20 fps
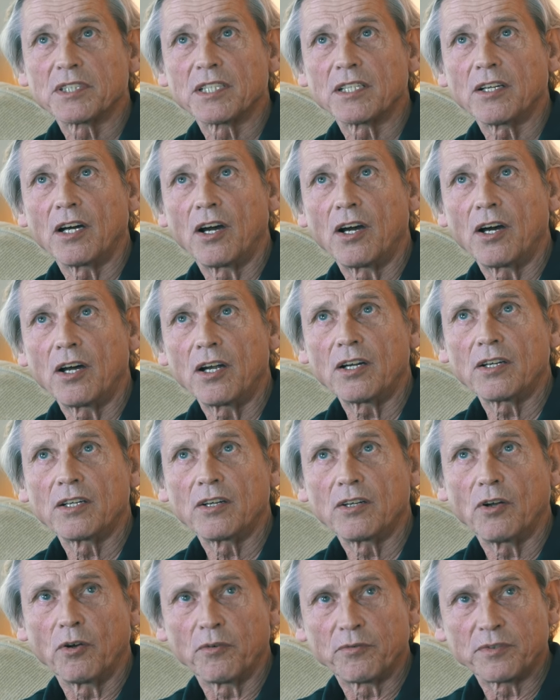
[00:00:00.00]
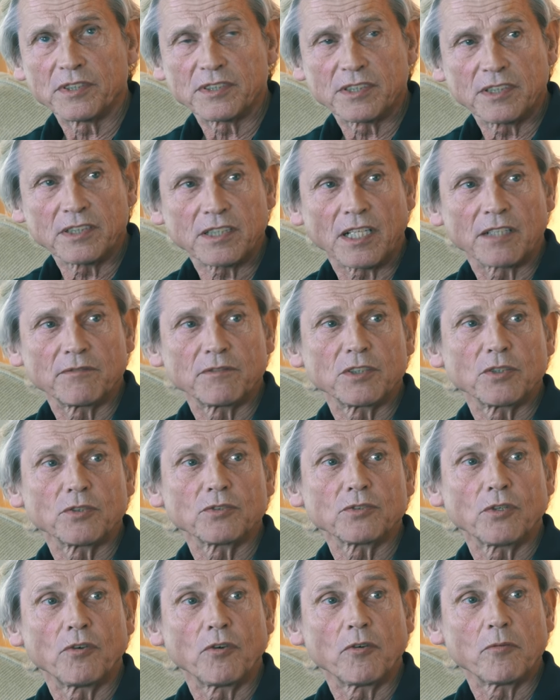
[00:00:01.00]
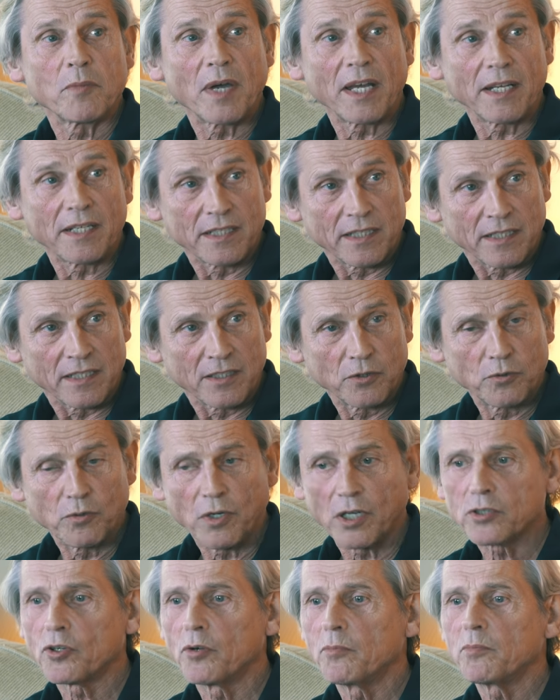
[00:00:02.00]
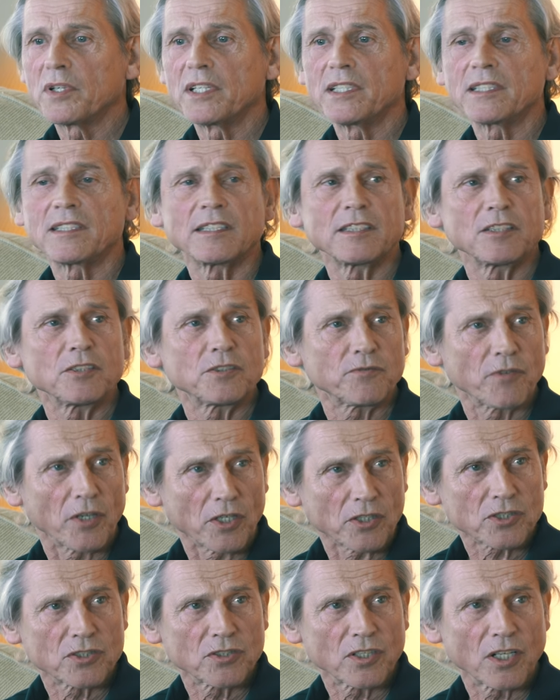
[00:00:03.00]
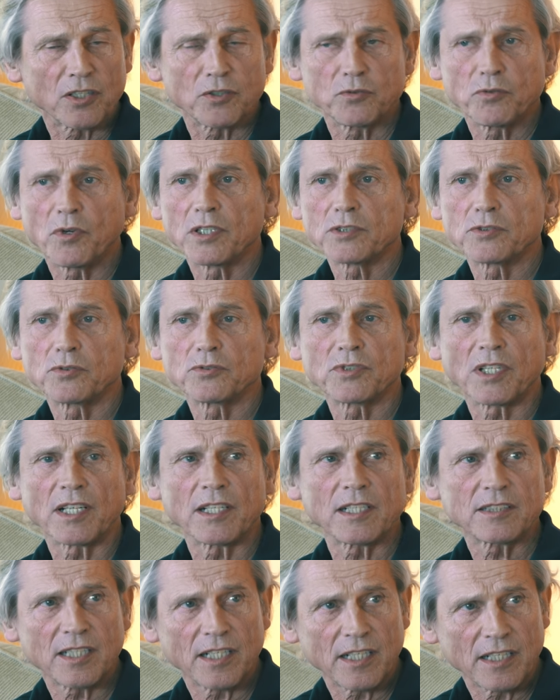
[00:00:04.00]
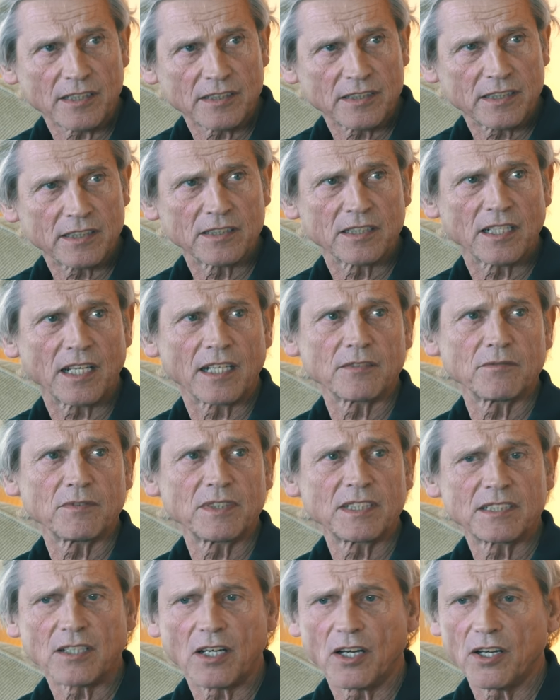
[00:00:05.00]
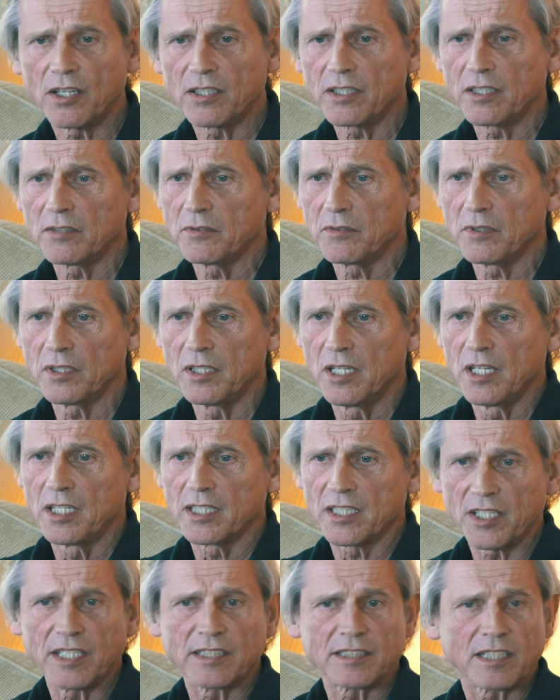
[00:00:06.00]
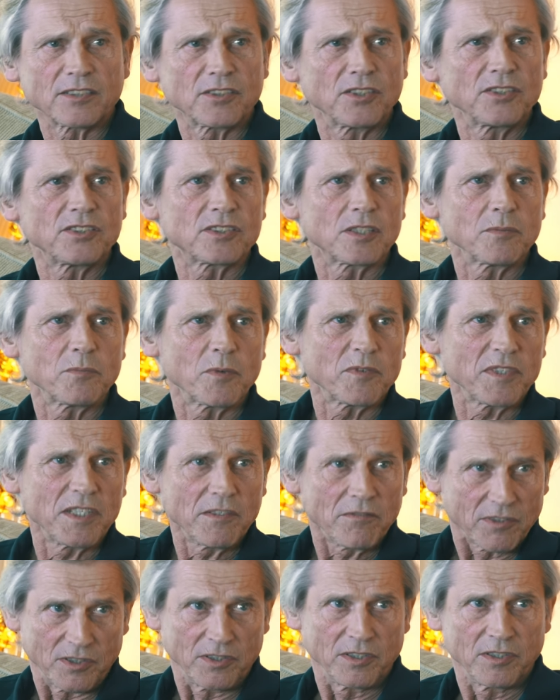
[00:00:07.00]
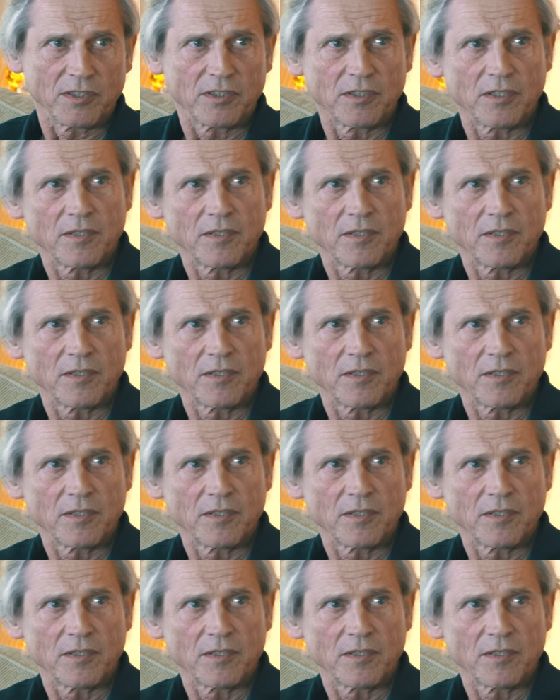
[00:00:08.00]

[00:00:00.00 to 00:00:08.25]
But there are offices, and we don't know how many, who are completely dysfunctional who are totalitarian and which are, create a system of evil.